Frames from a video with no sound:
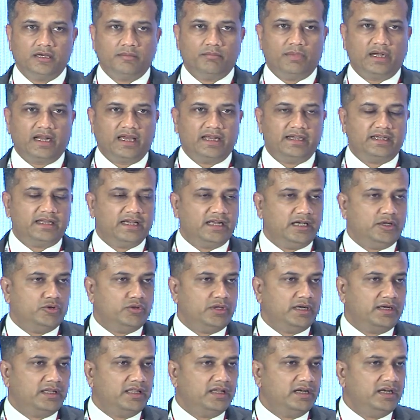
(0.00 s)
But I tell you
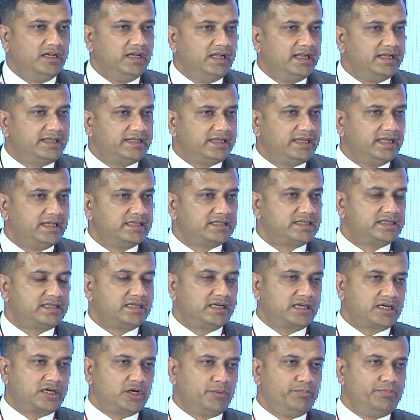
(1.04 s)
that the latest
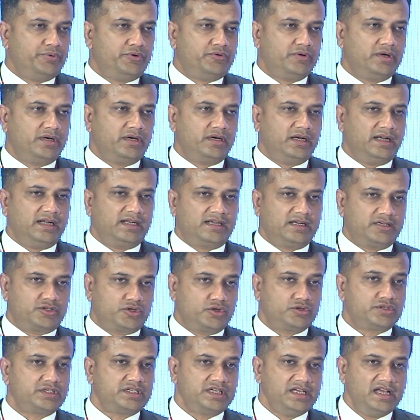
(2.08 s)
computer-related,
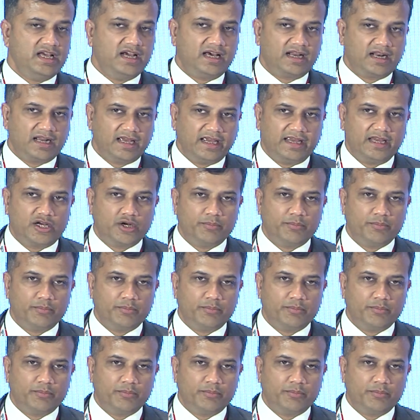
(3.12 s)
so CRI,